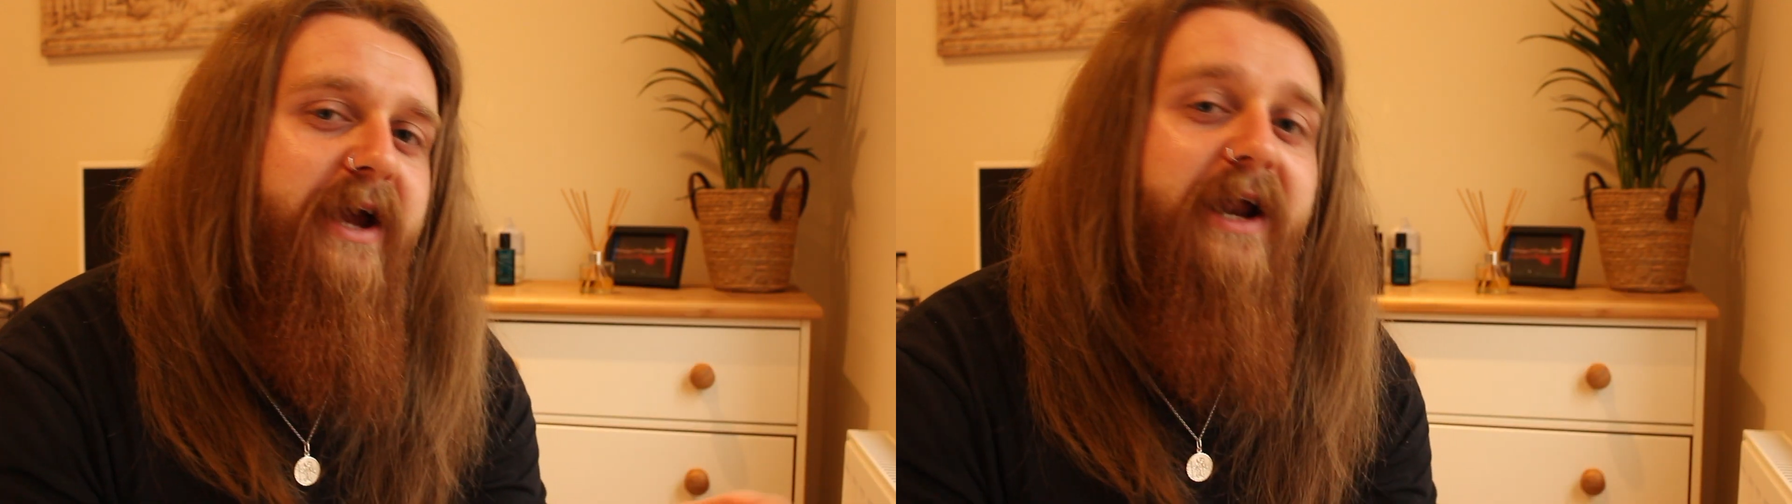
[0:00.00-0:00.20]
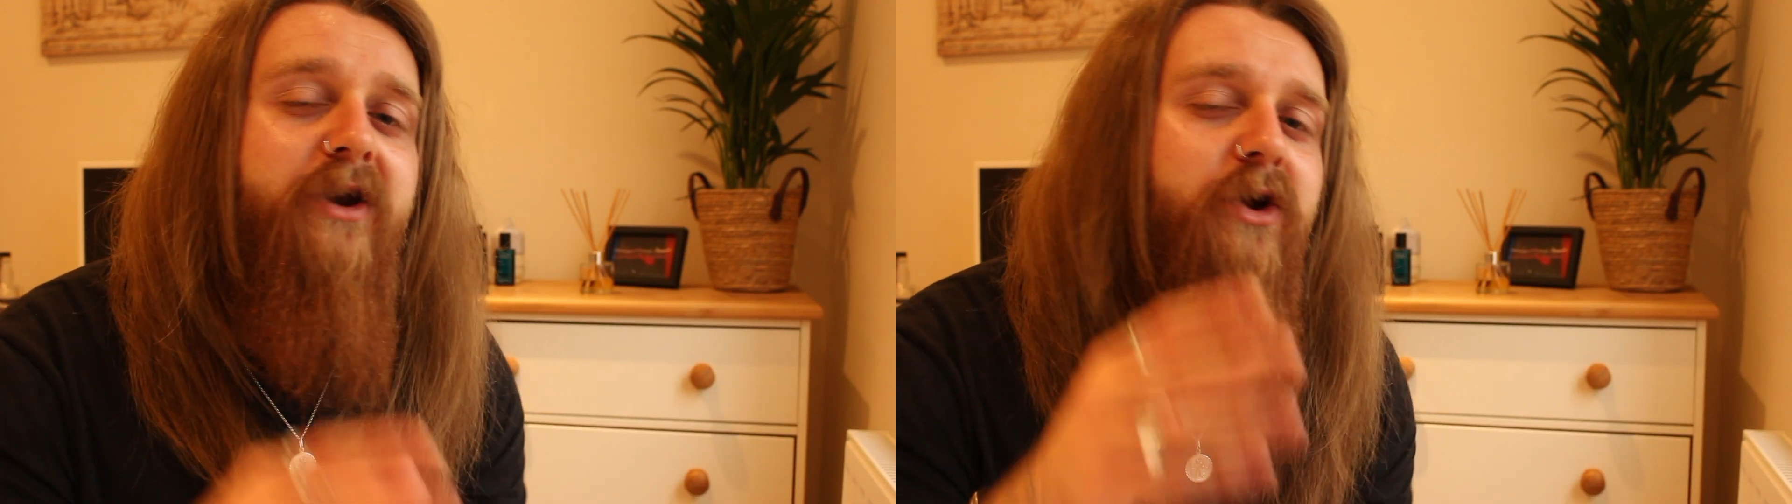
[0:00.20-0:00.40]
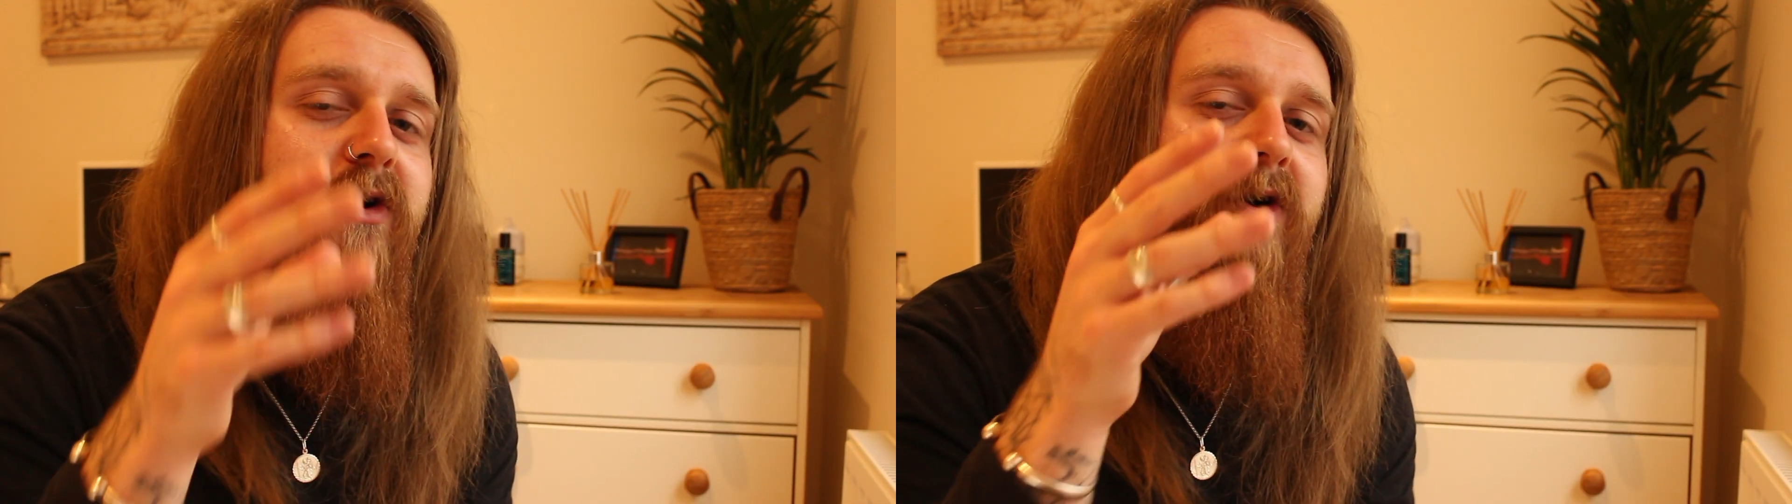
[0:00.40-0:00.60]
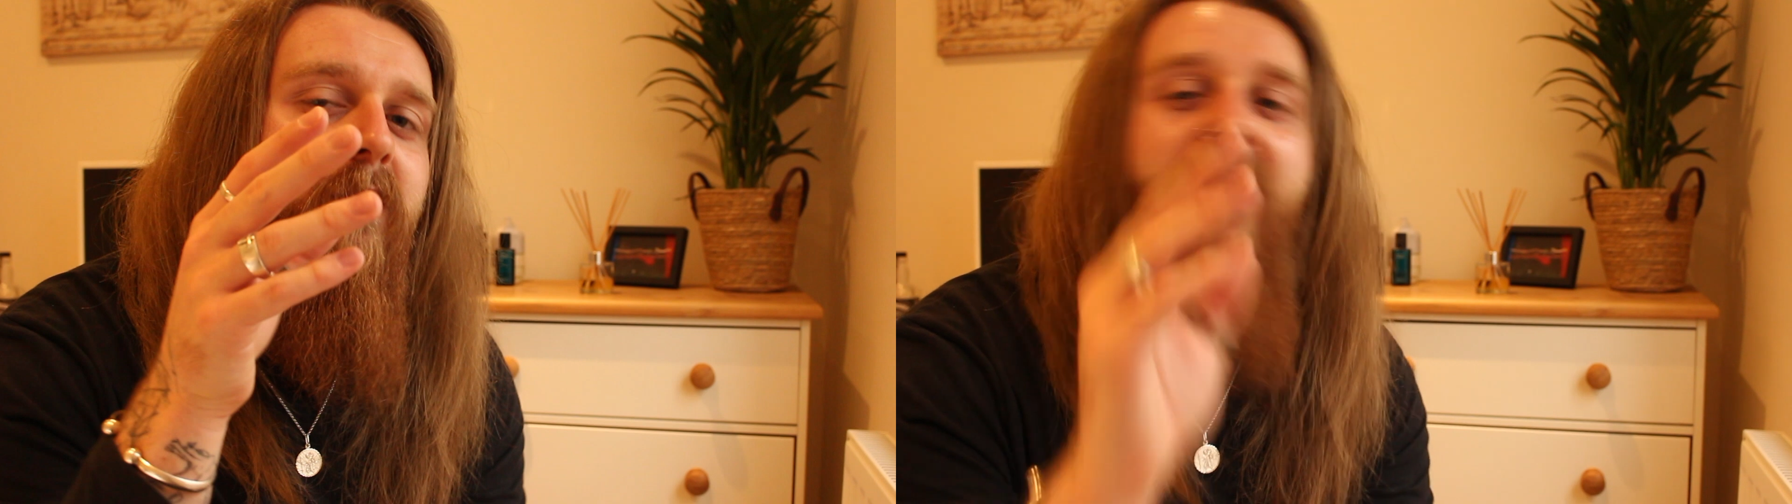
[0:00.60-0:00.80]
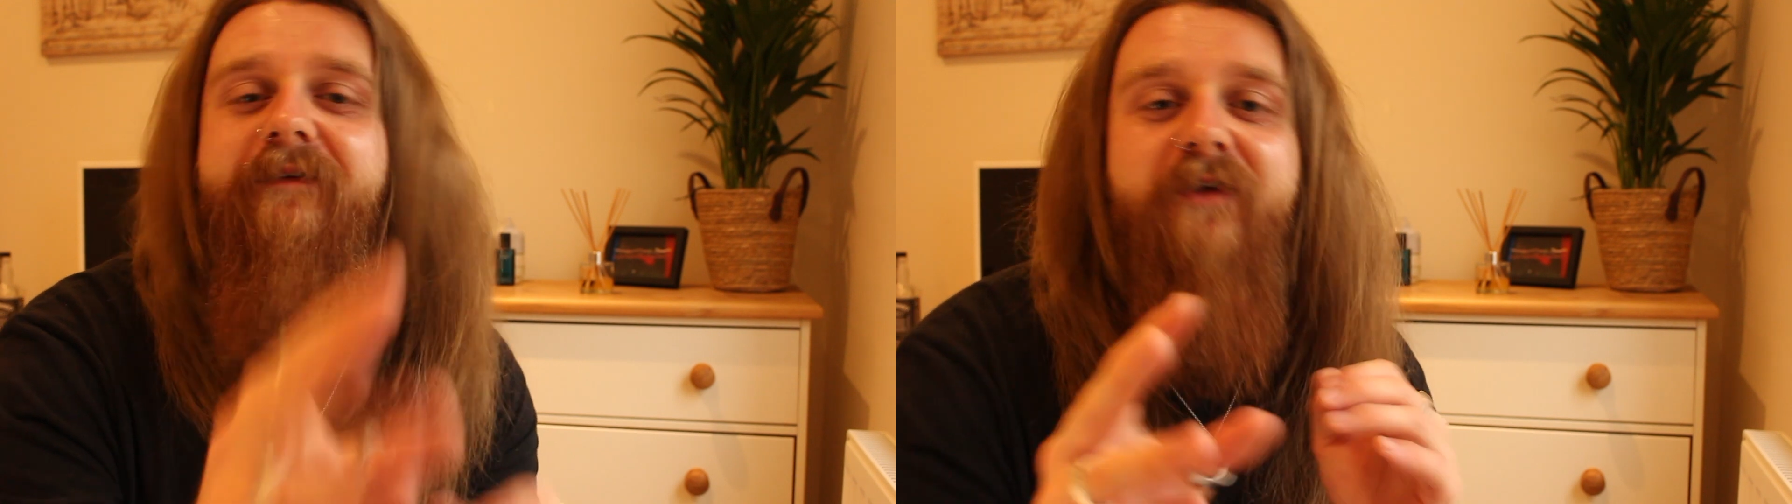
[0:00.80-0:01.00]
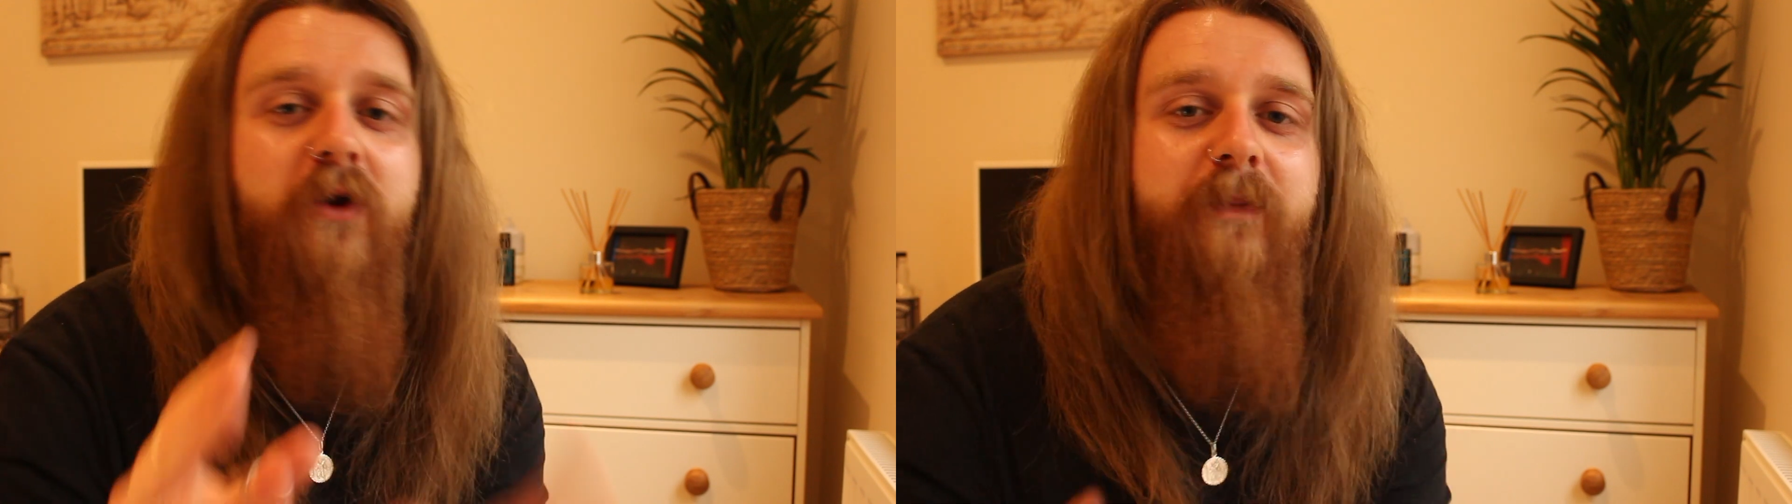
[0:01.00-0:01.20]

and I know quite a few